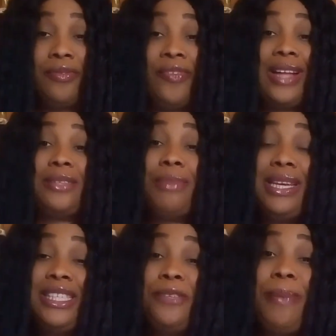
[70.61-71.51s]
But
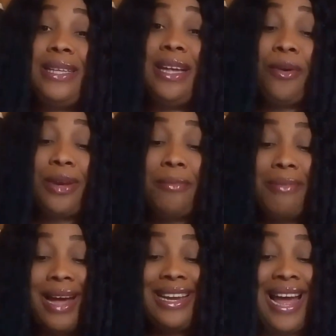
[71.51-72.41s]
many shippers are running
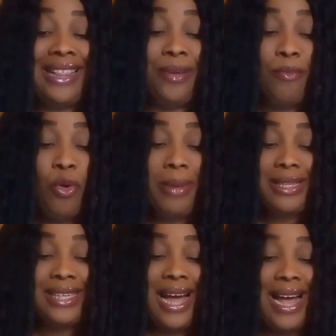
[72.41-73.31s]
mad at the
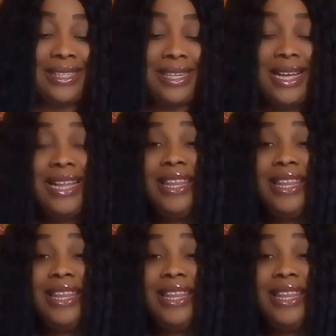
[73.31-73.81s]
moment as